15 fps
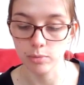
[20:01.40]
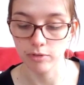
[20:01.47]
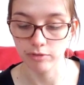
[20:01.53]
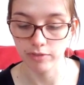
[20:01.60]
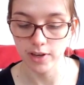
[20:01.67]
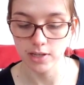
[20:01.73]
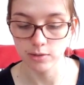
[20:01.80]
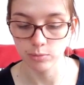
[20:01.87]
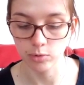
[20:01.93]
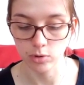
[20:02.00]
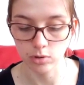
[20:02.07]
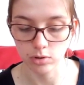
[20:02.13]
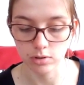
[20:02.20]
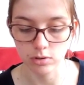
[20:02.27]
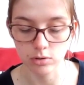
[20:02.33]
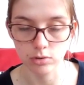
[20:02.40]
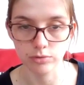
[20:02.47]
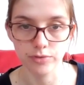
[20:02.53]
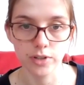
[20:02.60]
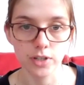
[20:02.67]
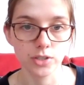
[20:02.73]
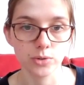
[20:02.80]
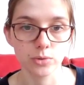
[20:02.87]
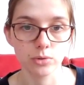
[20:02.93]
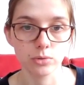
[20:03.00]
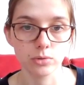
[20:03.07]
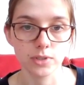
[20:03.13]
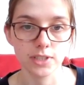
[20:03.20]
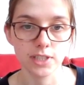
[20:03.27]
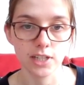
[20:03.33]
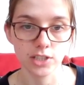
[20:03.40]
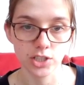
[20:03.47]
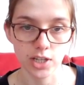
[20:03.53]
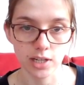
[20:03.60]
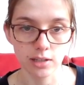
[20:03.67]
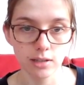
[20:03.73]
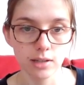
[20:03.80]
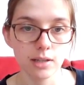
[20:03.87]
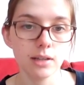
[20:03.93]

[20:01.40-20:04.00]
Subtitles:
on Facebook called Virtual Stitching,